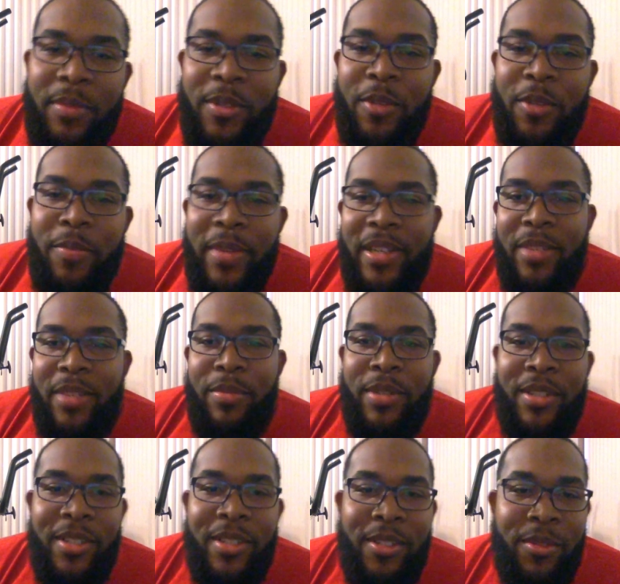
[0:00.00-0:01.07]
start making a
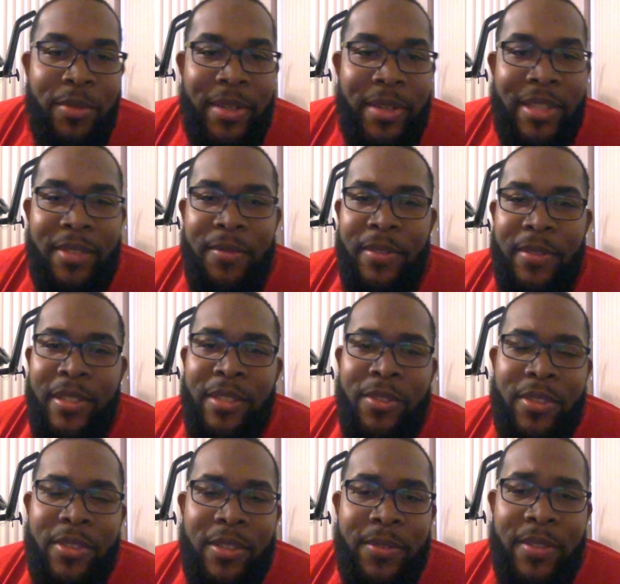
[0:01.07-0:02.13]
bunch of little random videos
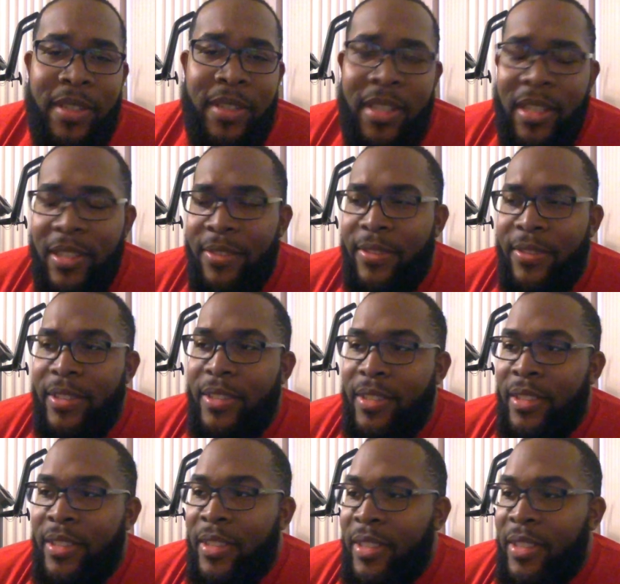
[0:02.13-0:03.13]
just for the hell of it.